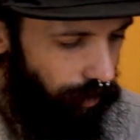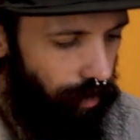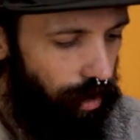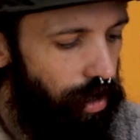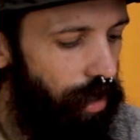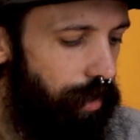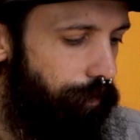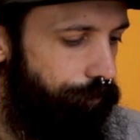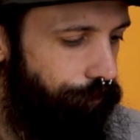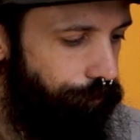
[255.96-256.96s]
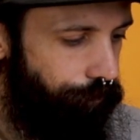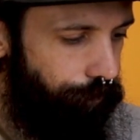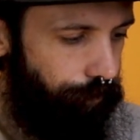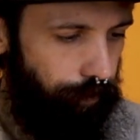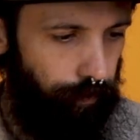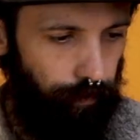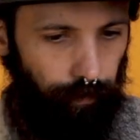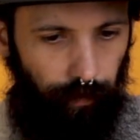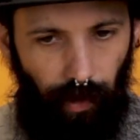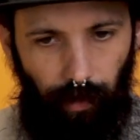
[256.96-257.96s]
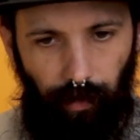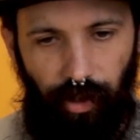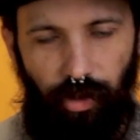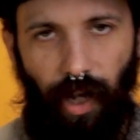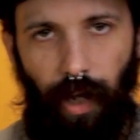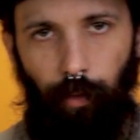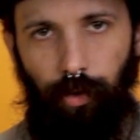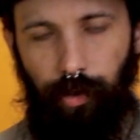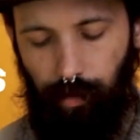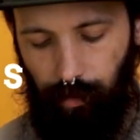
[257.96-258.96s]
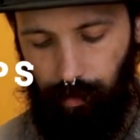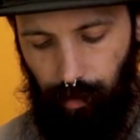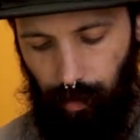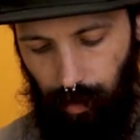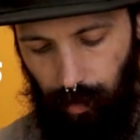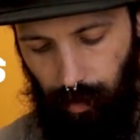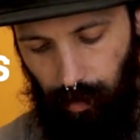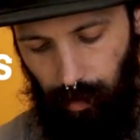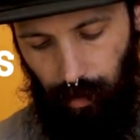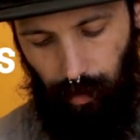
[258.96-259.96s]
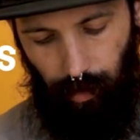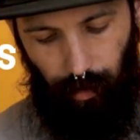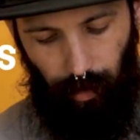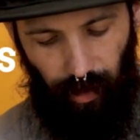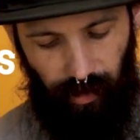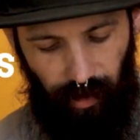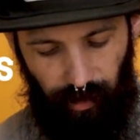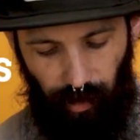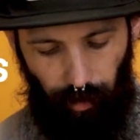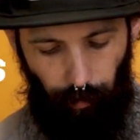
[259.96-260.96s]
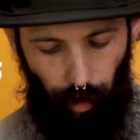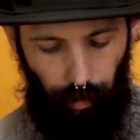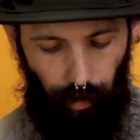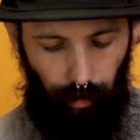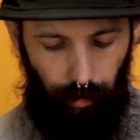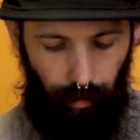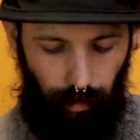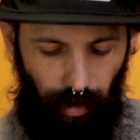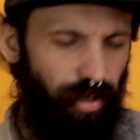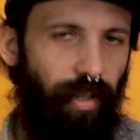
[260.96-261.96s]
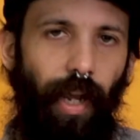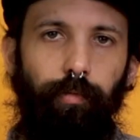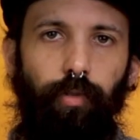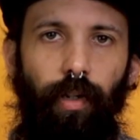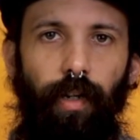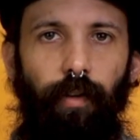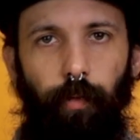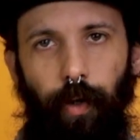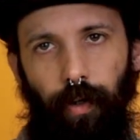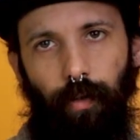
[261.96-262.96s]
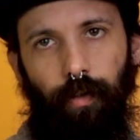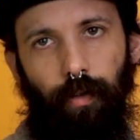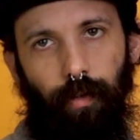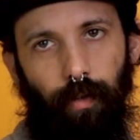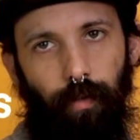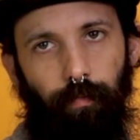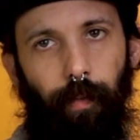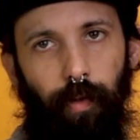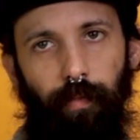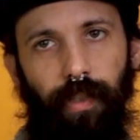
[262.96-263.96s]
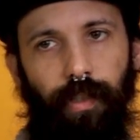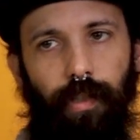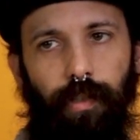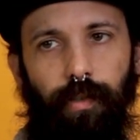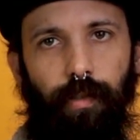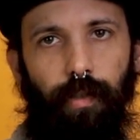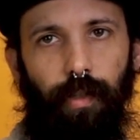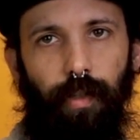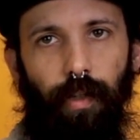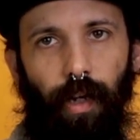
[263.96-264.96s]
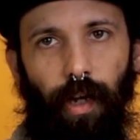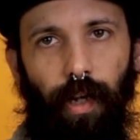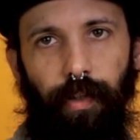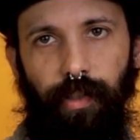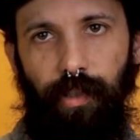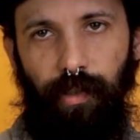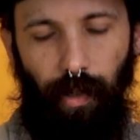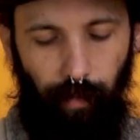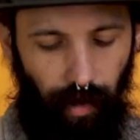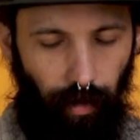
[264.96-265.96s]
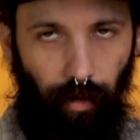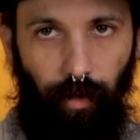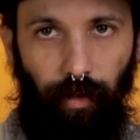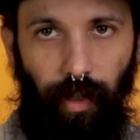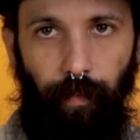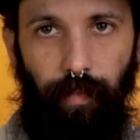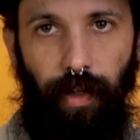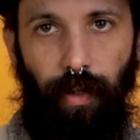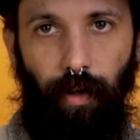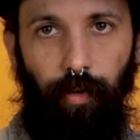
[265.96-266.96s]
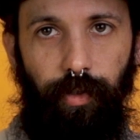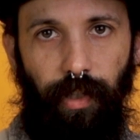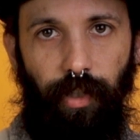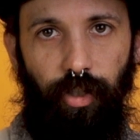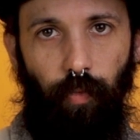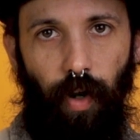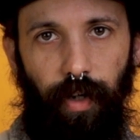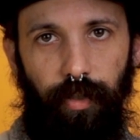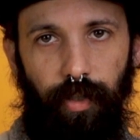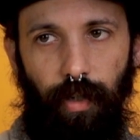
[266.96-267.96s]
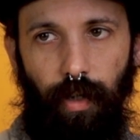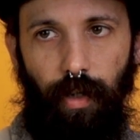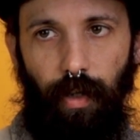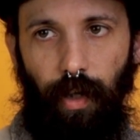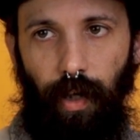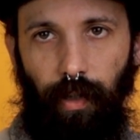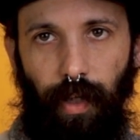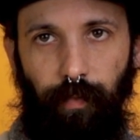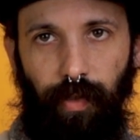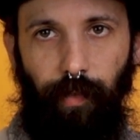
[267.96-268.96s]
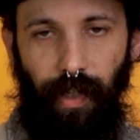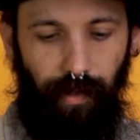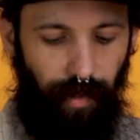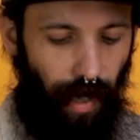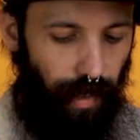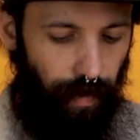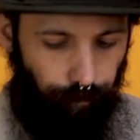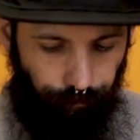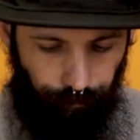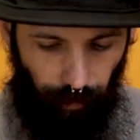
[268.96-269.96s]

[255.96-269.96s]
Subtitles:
the hood, ignition cables. Got a 6-cylinder motor. Ignition cables running everywhere. Maybe you're missing these. This is going to be the little clip that holds the ignition wires and keeps them nice and tidy.